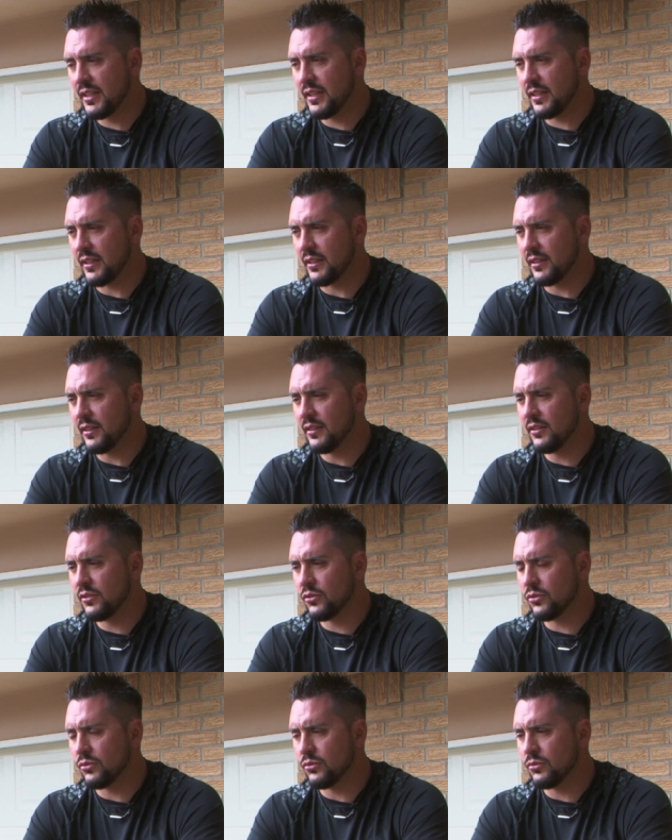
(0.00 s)
thing
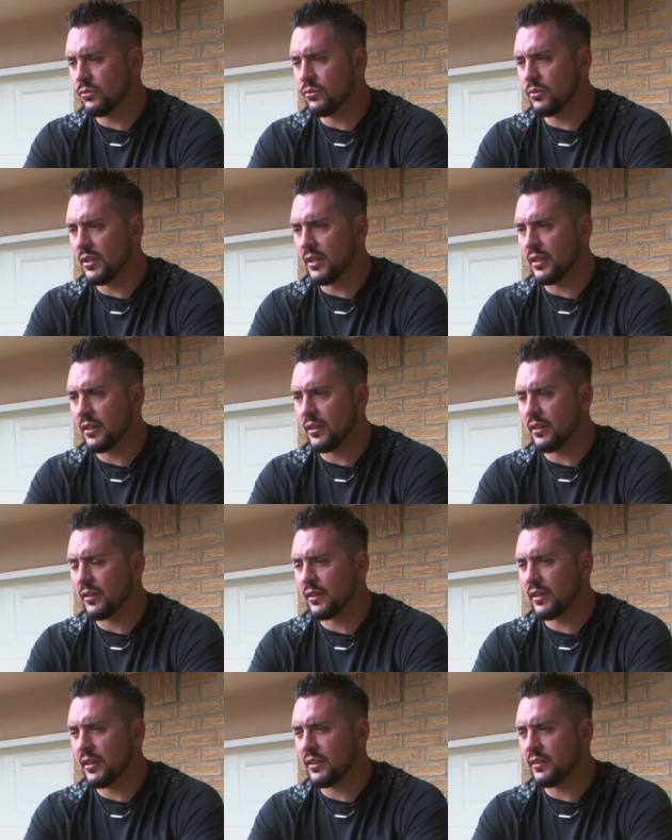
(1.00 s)

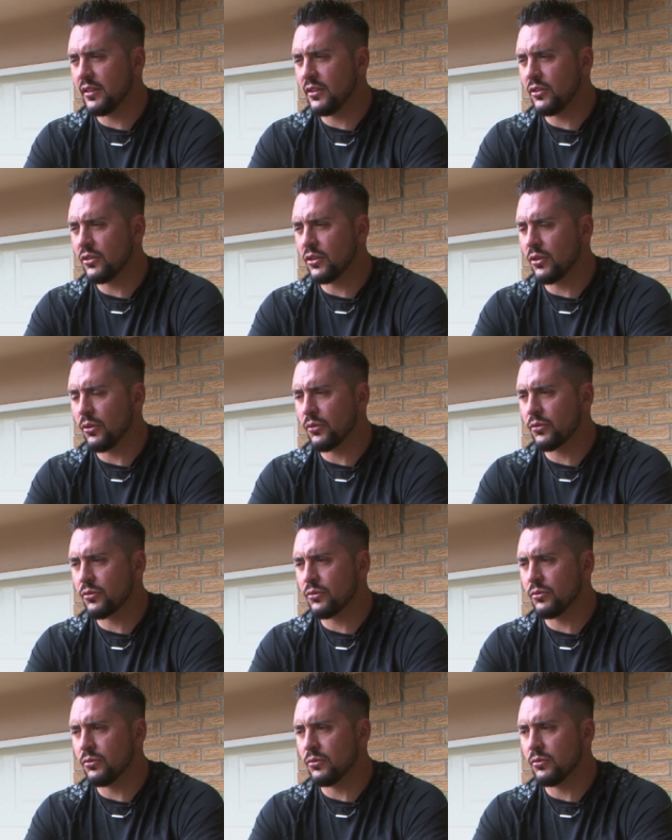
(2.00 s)
to continue to go
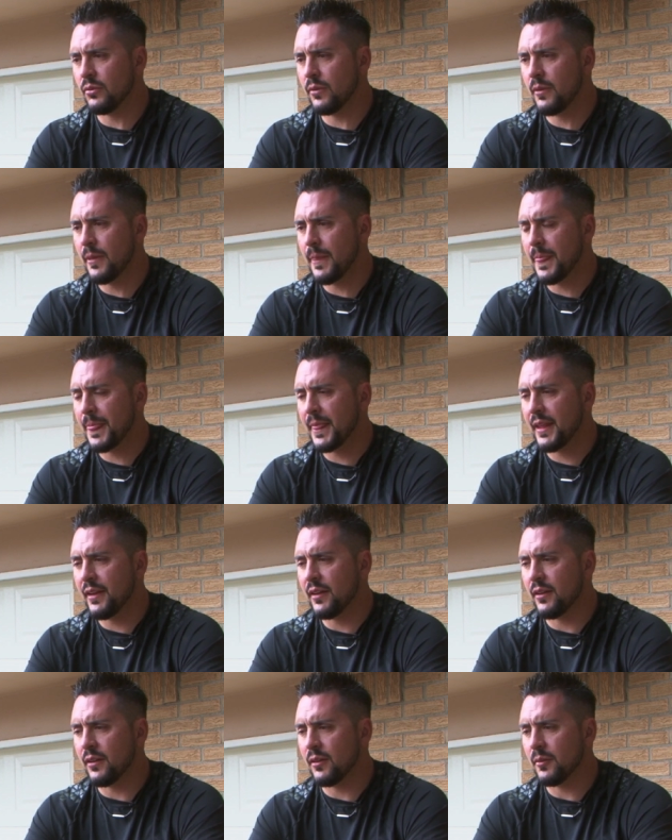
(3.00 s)
through
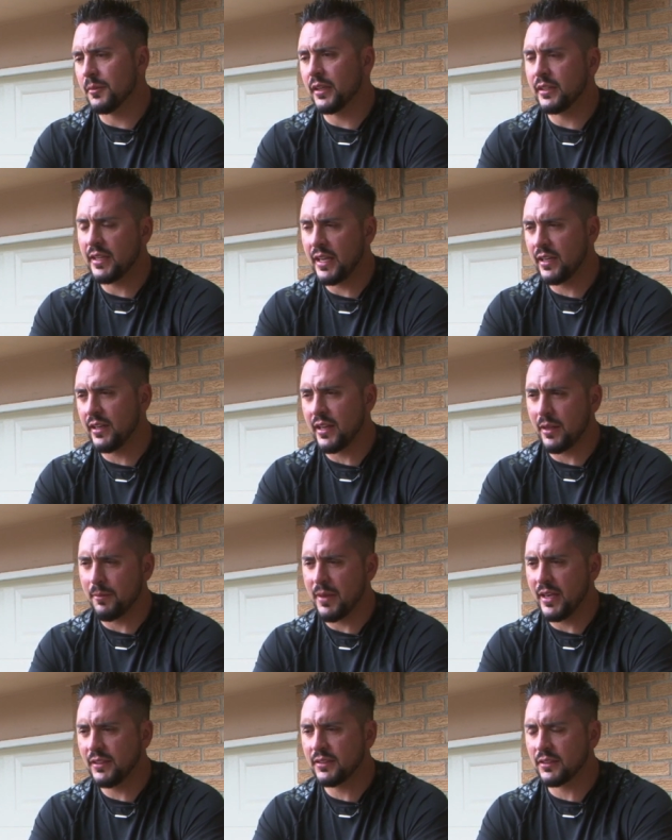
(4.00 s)
a day-to-day
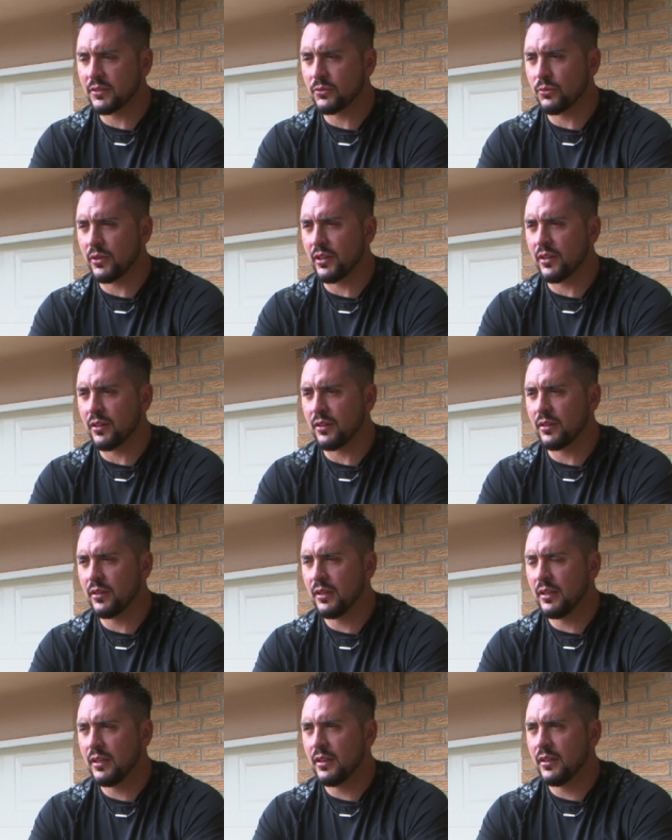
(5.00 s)
basis where
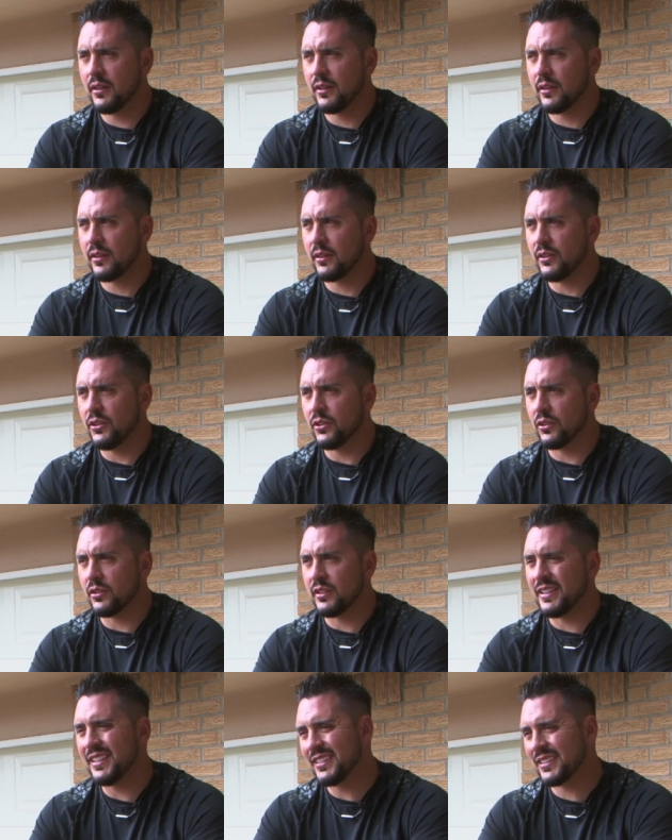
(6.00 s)
you're
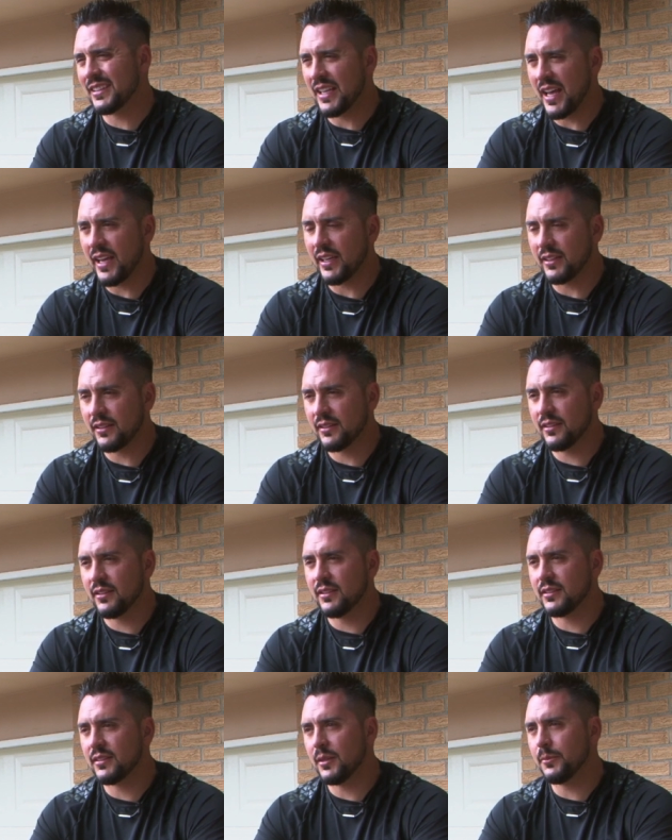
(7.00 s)
disliked
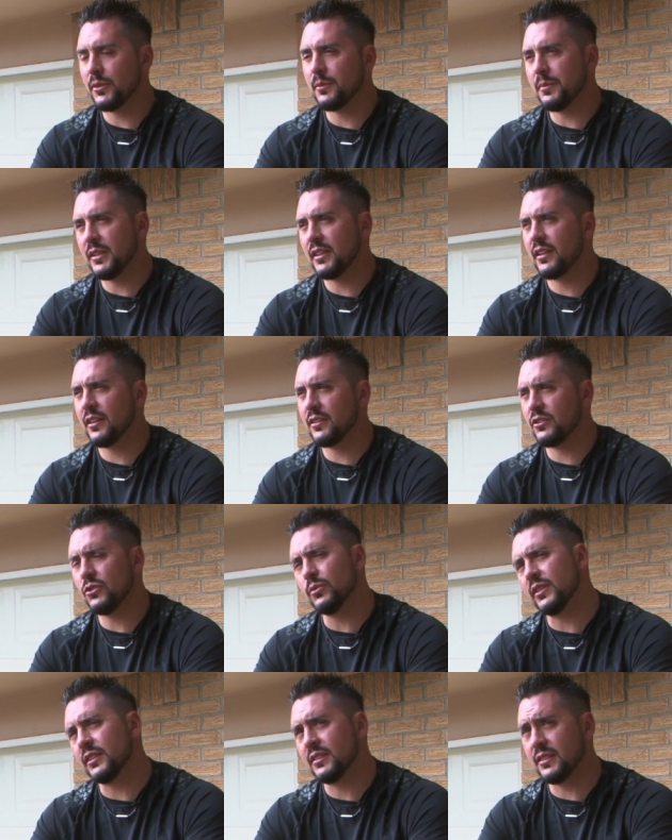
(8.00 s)
simply because
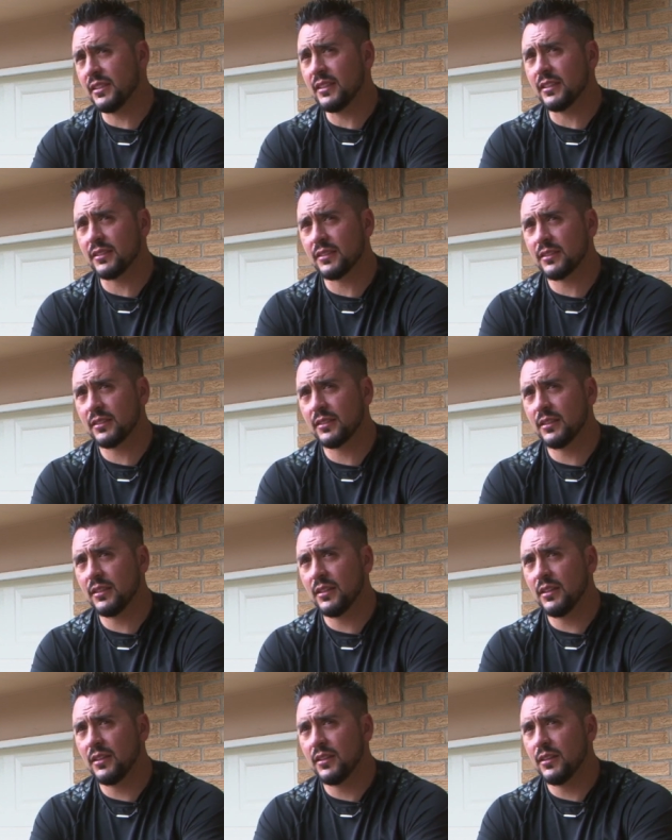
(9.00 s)
you exist.
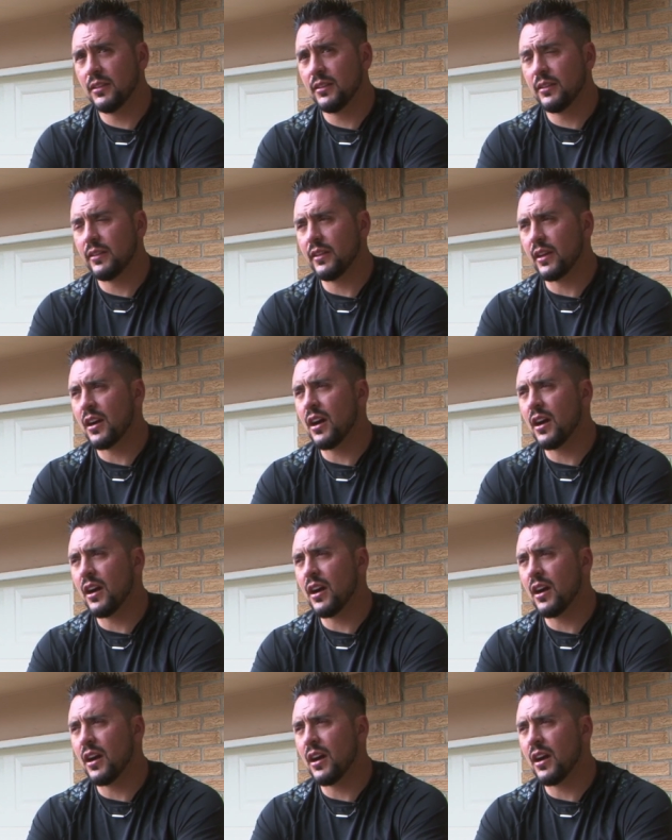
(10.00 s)
The